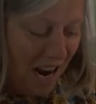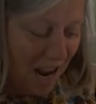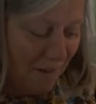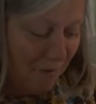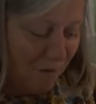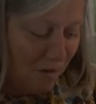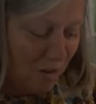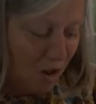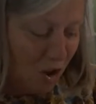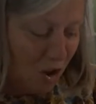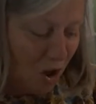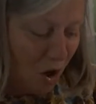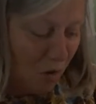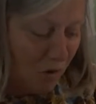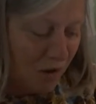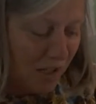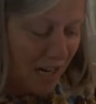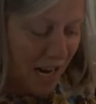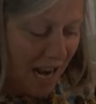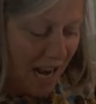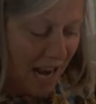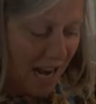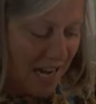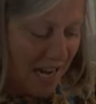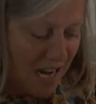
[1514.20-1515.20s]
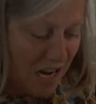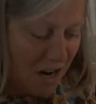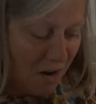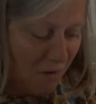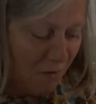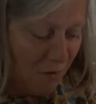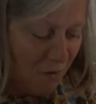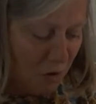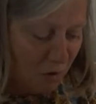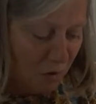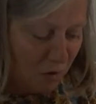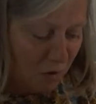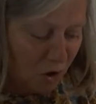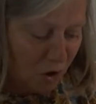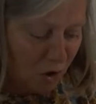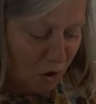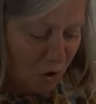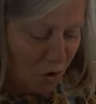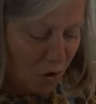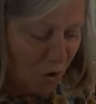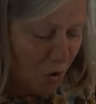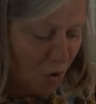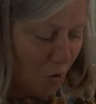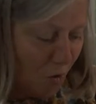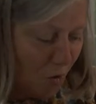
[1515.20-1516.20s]
Haven't told any of your
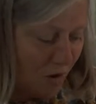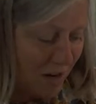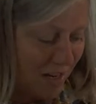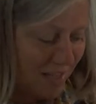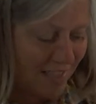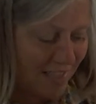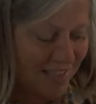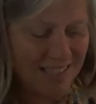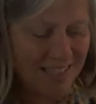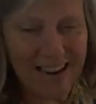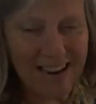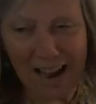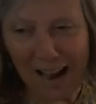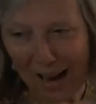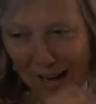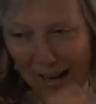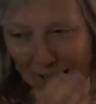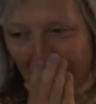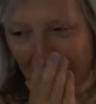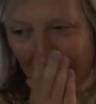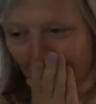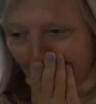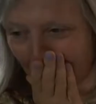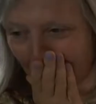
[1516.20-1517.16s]
stories yet.